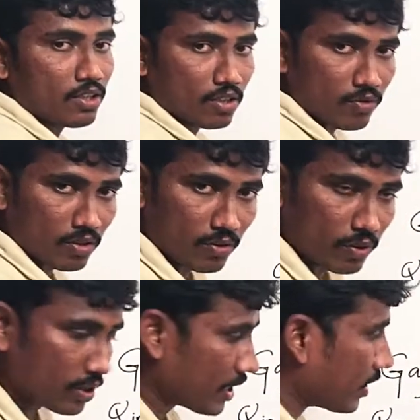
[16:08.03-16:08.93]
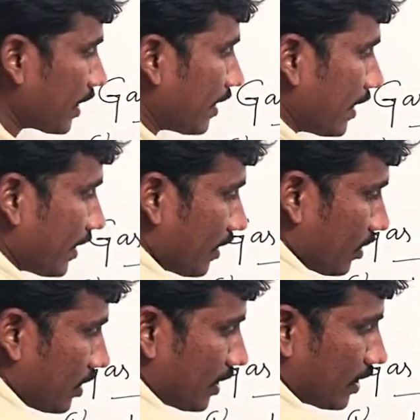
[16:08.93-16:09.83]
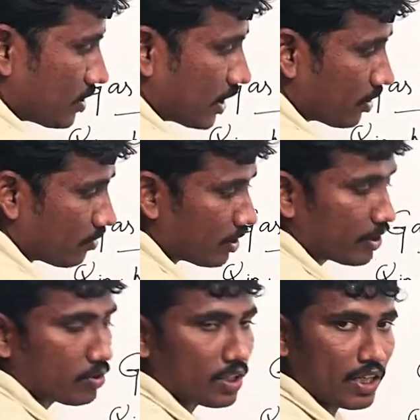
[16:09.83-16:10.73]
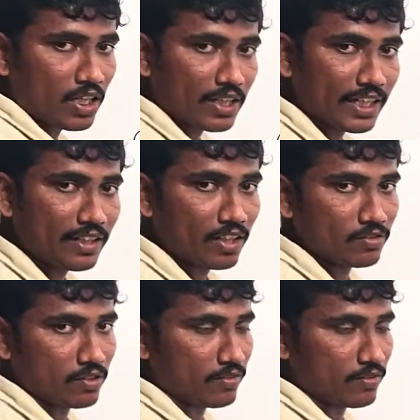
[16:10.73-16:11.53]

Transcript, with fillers: work done, and area under the T S diagram will give the heat transfer.